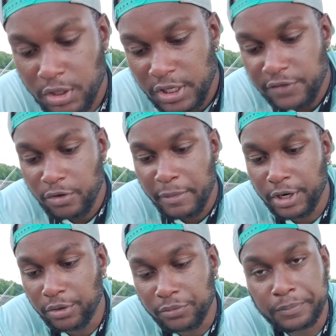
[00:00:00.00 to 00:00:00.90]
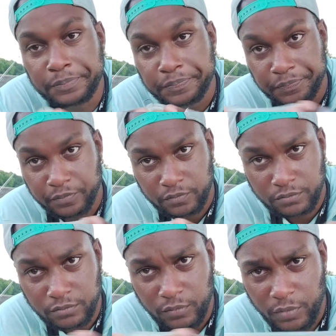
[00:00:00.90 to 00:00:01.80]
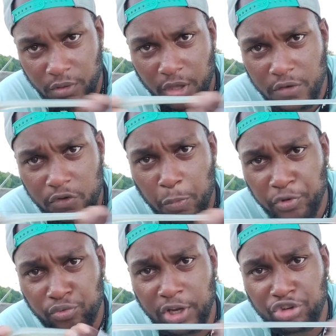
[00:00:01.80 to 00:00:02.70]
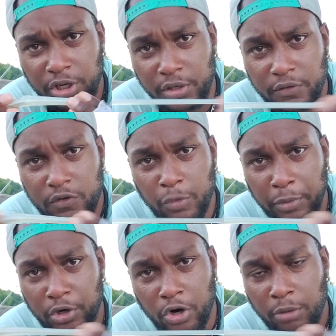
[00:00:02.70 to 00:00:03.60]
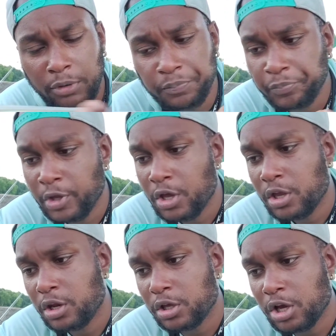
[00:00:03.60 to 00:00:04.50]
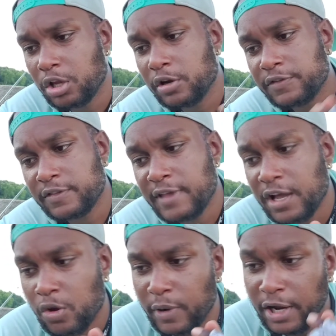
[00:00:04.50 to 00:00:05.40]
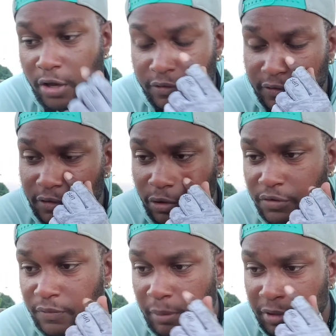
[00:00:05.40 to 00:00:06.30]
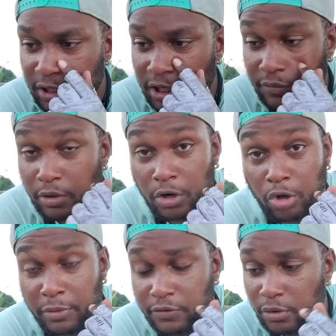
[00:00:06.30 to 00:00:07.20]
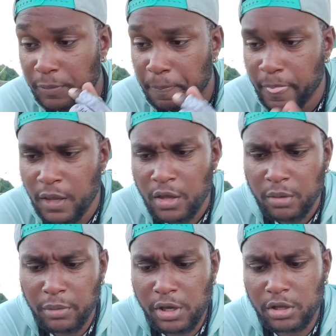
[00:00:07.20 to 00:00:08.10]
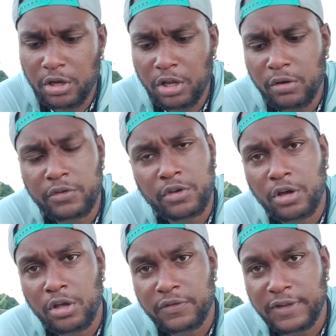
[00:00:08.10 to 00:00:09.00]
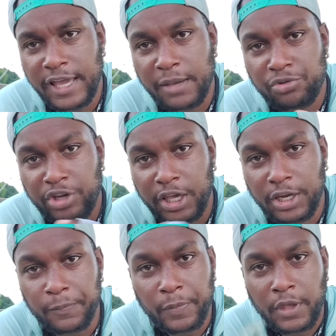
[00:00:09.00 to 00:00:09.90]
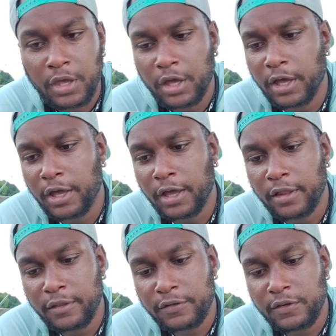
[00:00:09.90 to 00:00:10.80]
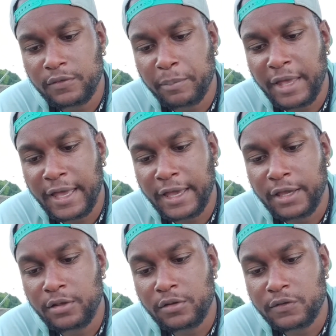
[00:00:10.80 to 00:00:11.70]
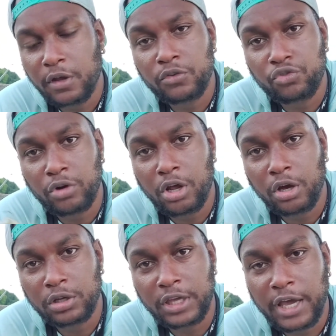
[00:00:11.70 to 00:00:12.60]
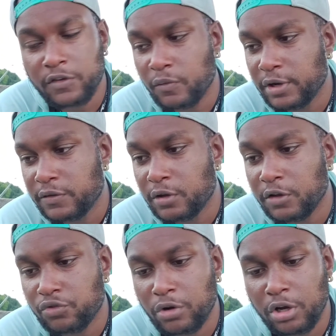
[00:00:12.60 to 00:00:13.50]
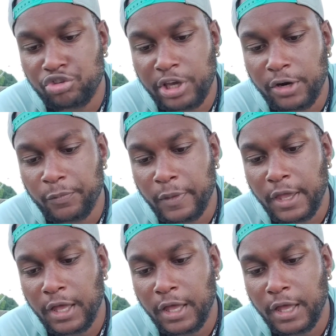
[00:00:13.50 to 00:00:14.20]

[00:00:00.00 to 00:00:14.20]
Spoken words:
Diesel Minnow. Super stretchy, super durable. The color is a Tackle Warehouse exclusive, I believe. Don't hold me to it. But the color is called Slam Shady. This is by Salt Strong, the guys over at the Salt Strong channel.